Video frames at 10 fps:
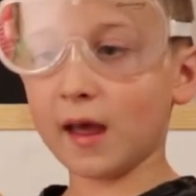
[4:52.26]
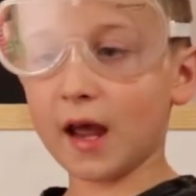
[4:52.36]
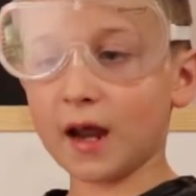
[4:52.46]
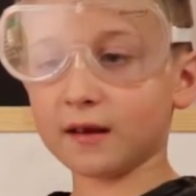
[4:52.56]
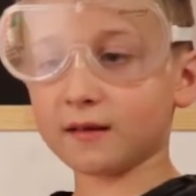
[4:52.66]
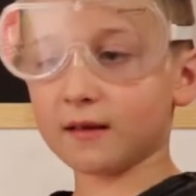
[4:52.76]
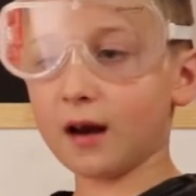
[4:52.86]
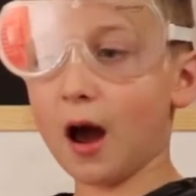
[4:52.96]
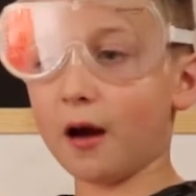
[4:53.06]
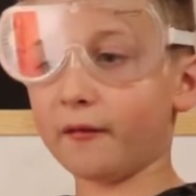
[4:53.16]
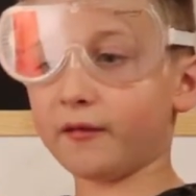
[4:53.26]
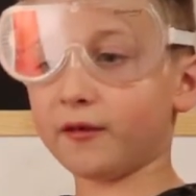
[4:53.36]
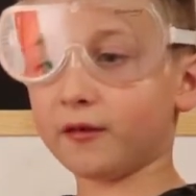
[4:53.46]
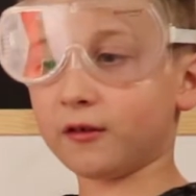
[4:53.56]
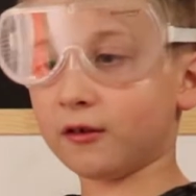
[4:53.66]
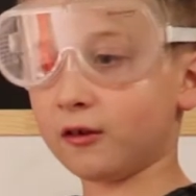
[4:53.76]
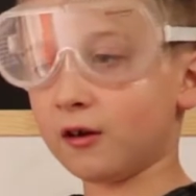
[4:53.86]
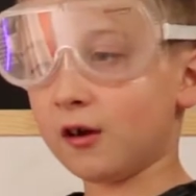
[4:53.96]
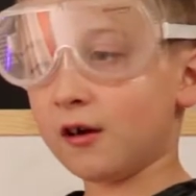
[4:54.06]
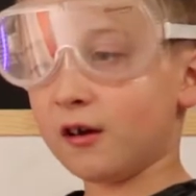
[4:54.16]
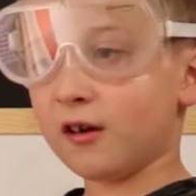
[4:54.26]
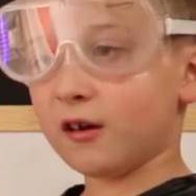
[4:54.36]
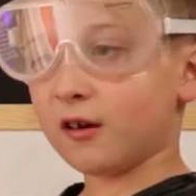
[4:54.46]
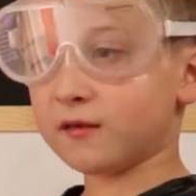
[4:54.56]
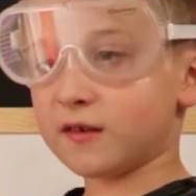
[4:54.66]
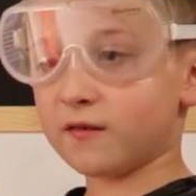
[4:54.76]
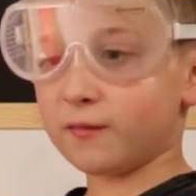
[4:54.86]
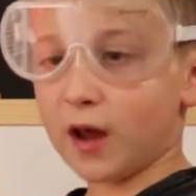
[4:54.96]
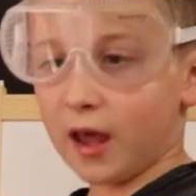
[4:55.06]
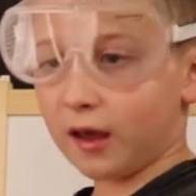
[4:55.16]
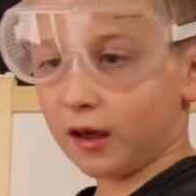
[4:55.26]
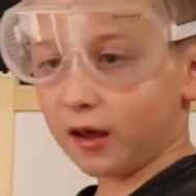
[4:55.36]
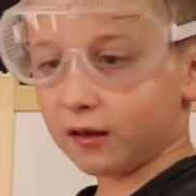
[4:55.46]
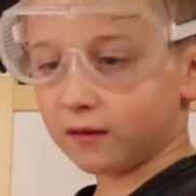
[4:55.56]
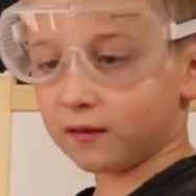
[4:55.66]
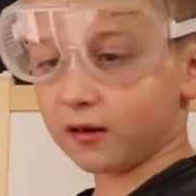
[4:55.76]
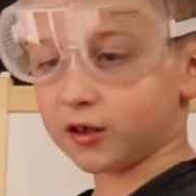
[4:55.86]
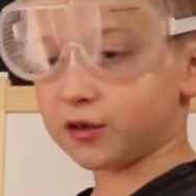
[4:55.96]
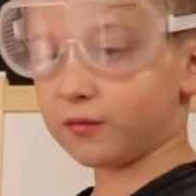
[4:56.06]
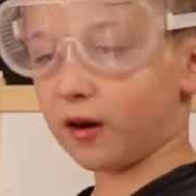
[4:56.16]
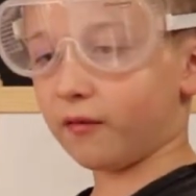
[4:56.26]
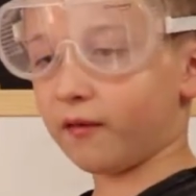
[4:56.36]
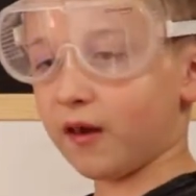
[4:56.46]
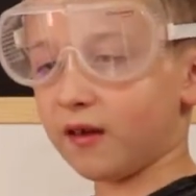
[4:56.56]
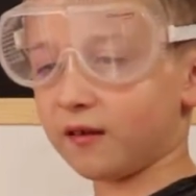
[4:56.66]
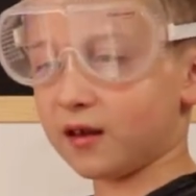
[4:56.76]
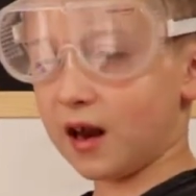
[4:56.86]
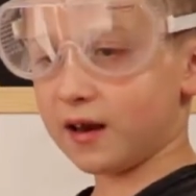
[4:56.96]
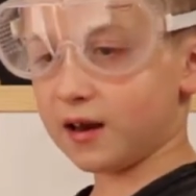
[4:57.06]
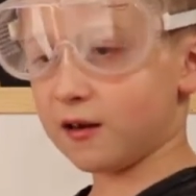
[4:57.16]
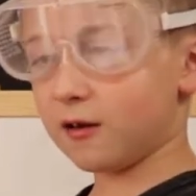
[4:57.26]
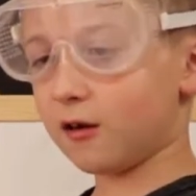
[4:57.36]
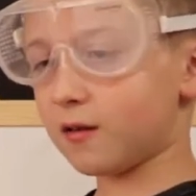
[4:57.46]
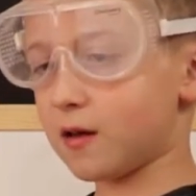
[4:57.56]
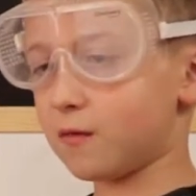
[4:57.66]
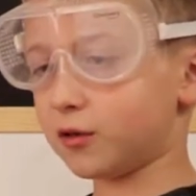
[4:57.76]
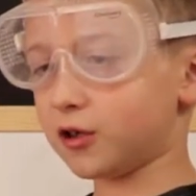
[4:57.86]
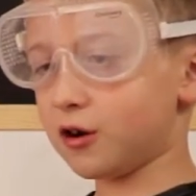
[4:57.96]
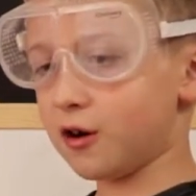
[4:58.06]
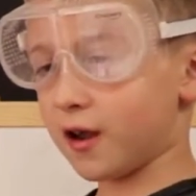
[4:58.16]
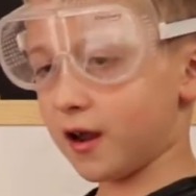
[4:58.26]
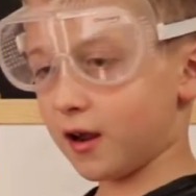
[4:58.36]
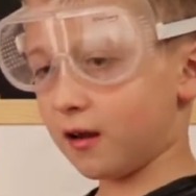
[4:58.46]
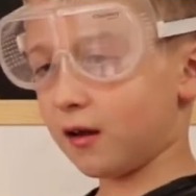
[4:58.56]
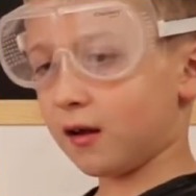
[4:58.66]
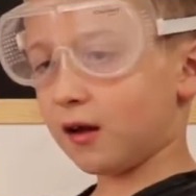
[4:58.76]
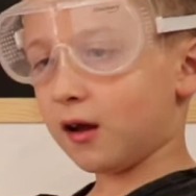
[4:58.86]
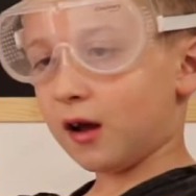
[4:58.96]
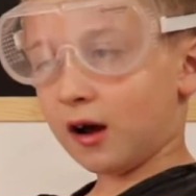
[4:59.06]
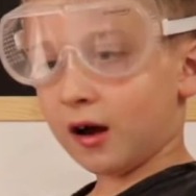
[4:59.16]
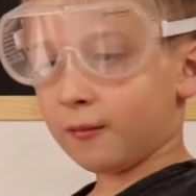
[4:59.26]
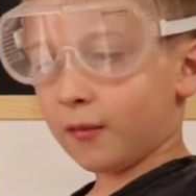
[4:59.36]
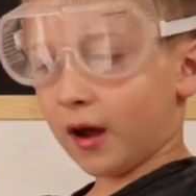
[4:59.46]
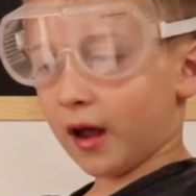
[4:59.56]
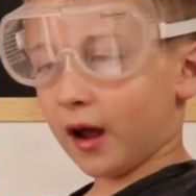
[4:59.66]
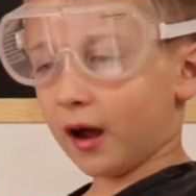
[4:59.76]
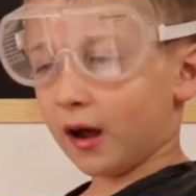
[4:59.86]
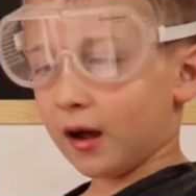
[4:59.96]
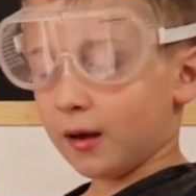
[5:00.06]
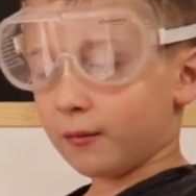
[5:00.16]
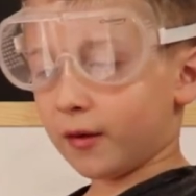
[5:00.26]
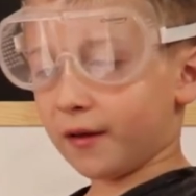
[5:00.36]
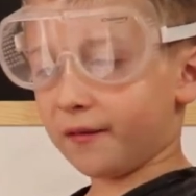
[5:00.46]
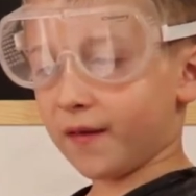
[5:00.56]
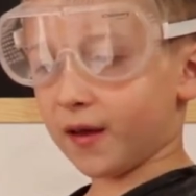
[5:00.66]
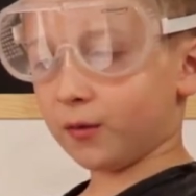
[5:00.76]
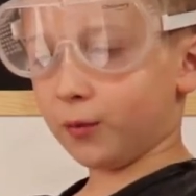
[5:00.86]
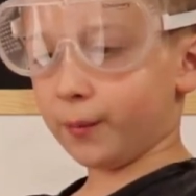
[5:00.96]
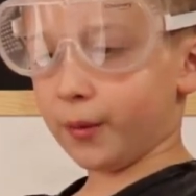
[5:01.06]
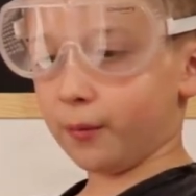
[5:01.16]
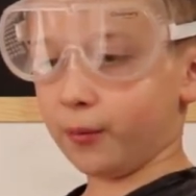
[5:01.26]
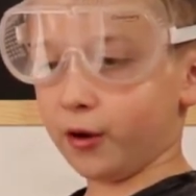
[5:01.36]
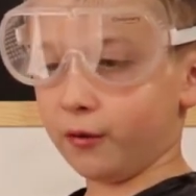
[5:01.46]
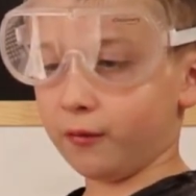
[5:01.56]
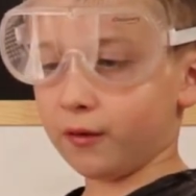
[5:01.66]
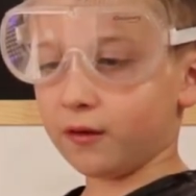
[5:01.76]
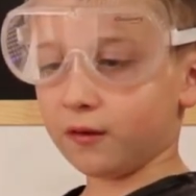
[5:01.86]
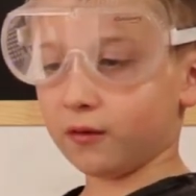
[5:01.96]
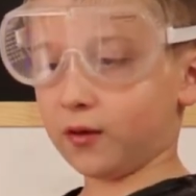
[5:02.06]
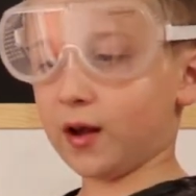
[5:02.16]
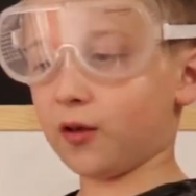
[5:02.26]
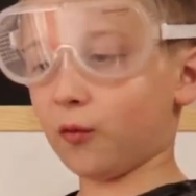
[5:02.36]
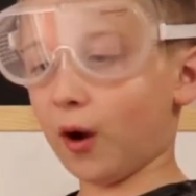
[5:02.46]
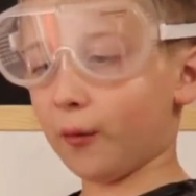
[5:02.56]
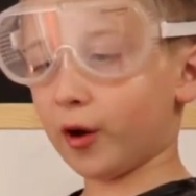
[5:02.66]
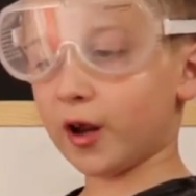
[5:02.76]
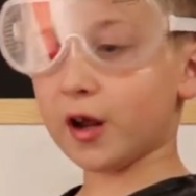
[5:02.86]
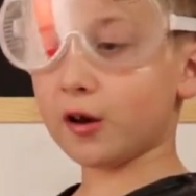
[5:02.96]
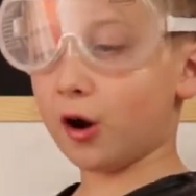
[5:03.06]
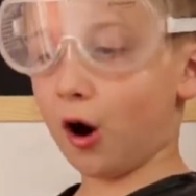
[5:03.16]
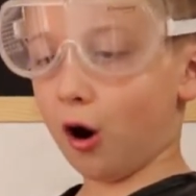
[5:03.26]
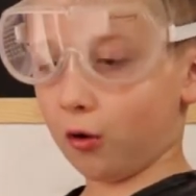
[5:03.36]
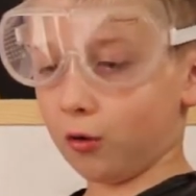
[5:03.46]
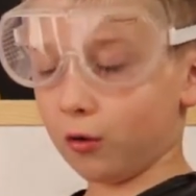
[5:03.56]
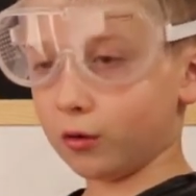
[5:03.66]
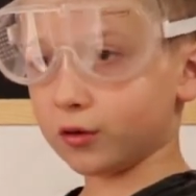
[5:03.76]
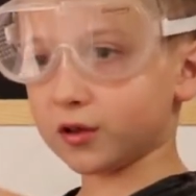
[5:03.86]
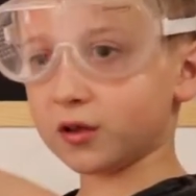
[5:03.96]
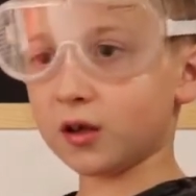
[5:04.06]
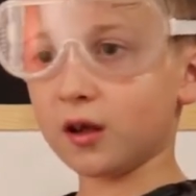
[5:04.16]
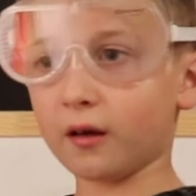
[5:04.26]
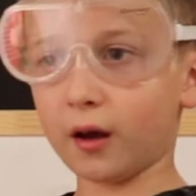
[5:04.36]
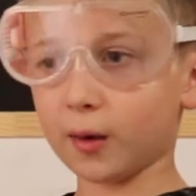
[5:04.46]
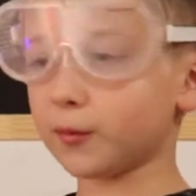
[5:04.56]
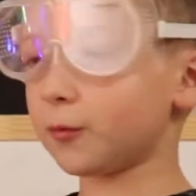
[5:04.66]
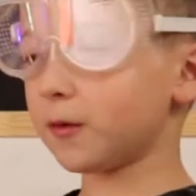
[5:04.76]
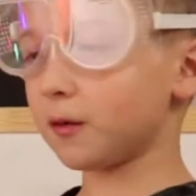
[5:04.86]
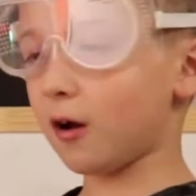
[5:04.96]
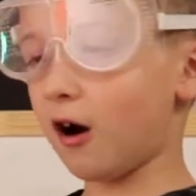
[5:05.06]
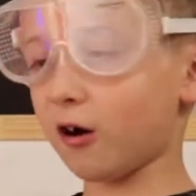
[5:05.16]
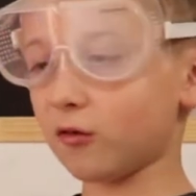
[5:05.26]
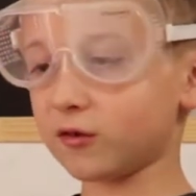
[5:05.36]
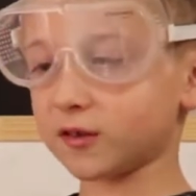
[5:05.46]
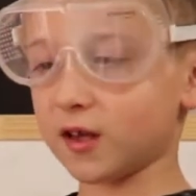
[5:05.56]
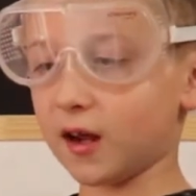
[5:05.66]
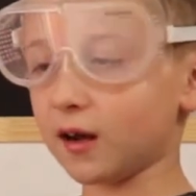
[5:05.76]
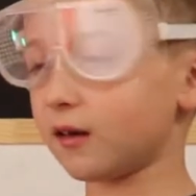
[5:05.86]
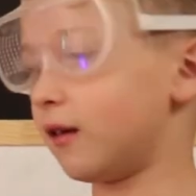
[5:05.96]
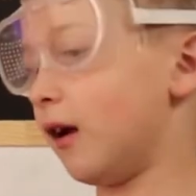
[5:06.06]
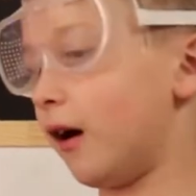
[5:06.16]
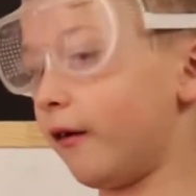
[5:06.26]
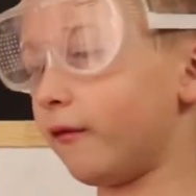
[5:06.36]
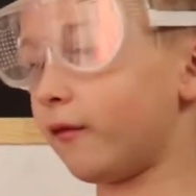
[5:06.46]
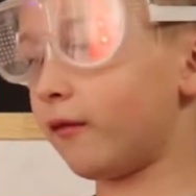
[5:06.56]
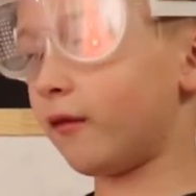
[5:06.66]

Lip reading: and gloves. Because if my hands touched my face and I didn't know they were dirty, my my face would be blue. So that's why we need goggles. Comes with goggles and gloves.